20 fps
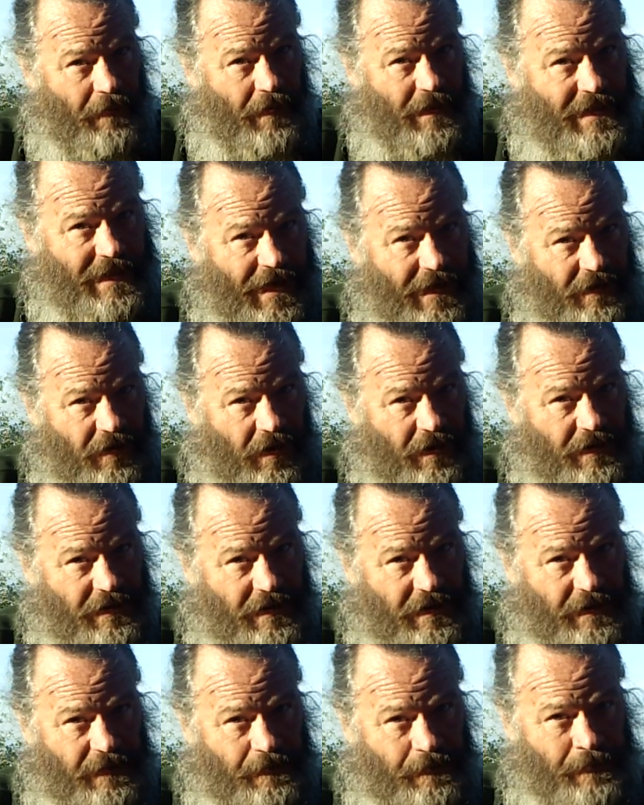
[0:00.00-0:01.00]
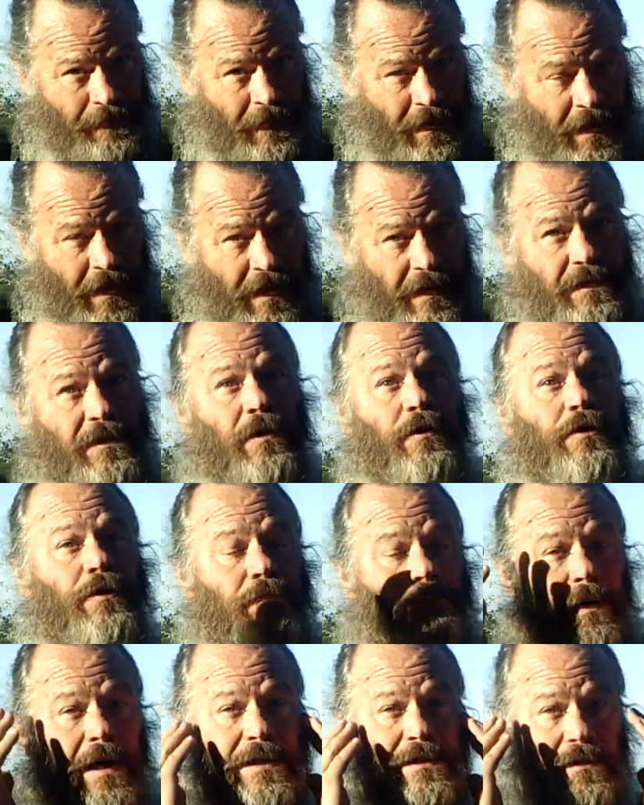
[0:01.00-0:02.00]
them with technology. And so
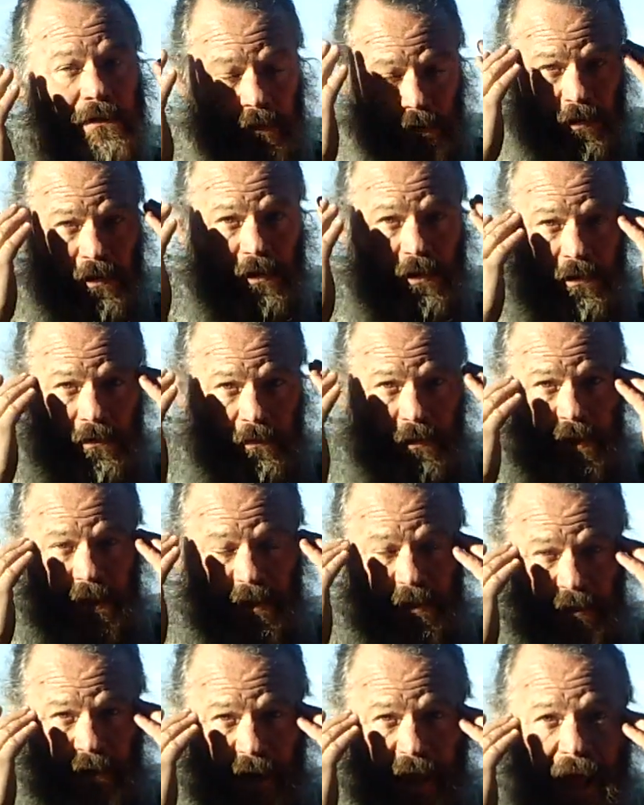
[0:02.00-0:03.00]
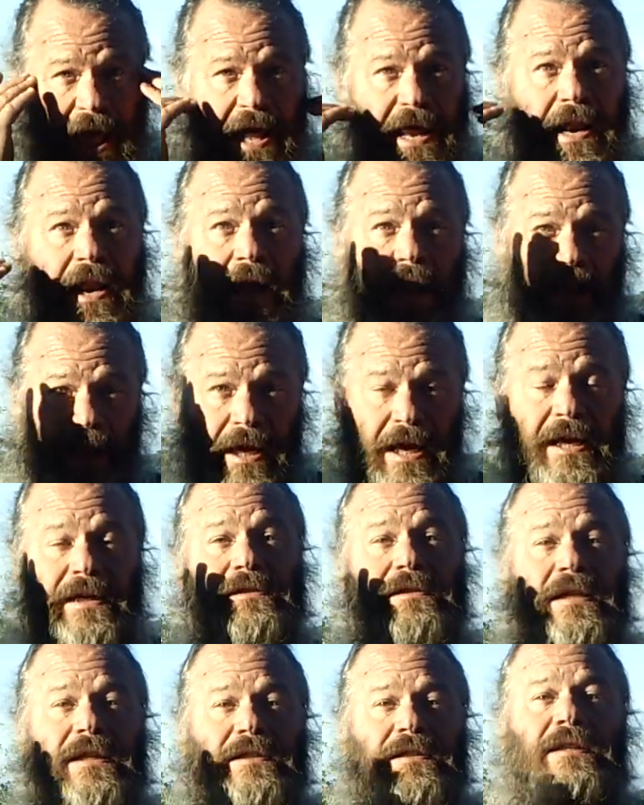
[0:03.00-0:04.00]
you must learn to do it in your head.
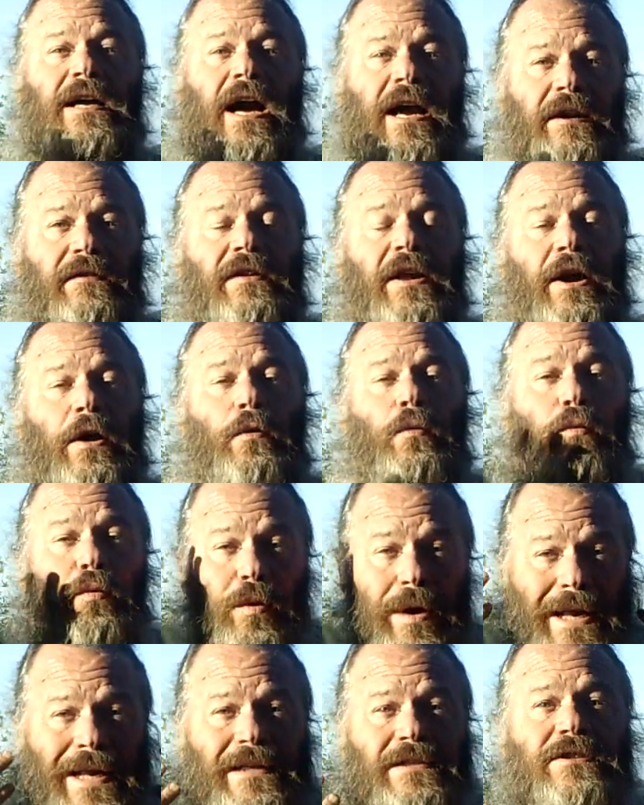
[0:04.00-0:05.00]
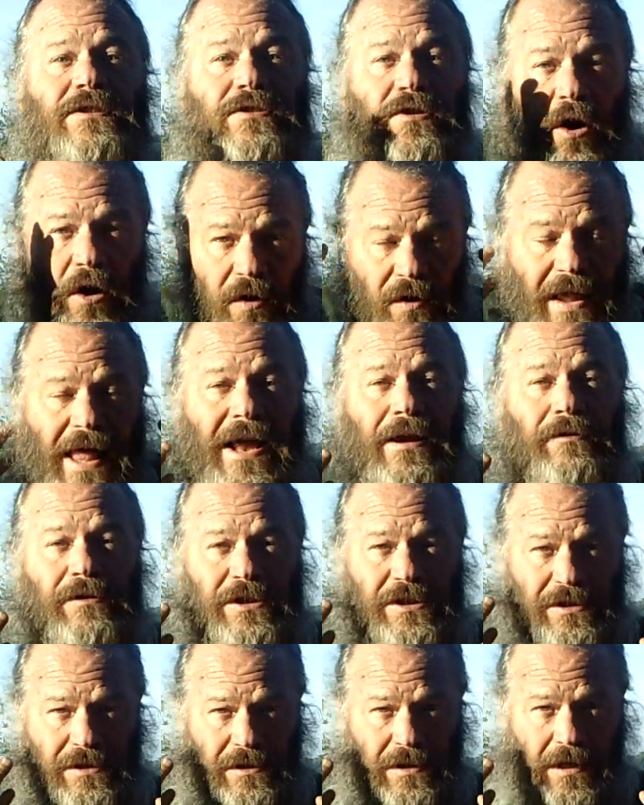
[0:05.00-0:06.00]
And it's kind of like a reinstall
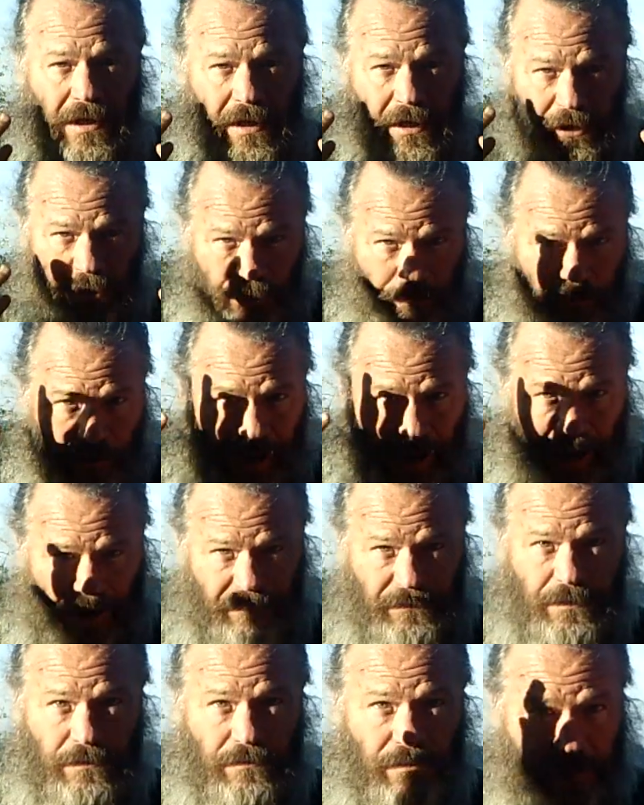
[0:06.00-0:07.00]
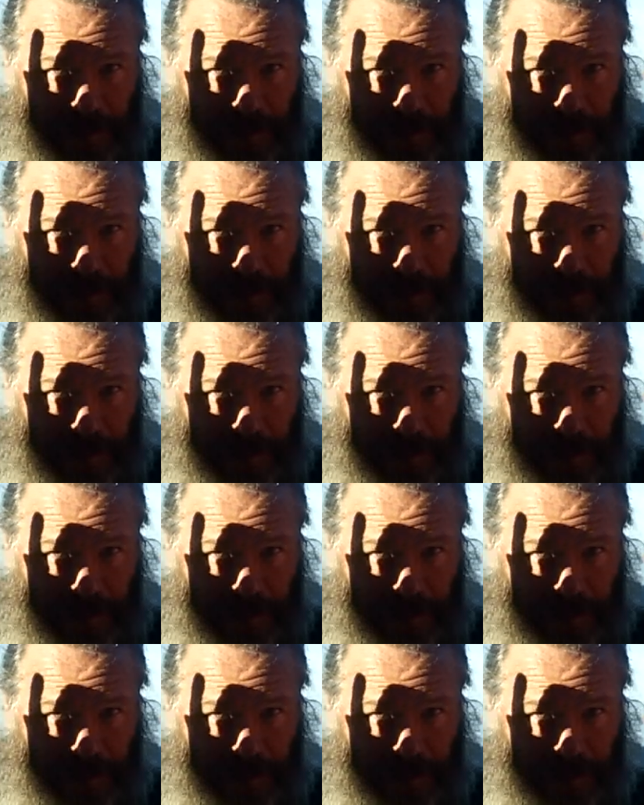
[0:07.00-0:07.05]
language. You have to